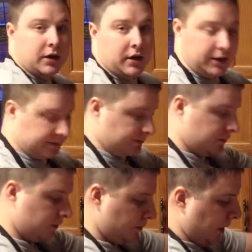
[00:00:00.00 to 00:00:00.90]
Alright,
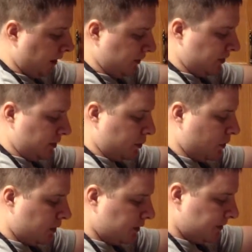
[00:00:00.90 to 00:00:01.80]
back to step
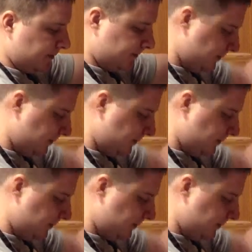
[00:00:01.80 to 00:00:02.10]
one.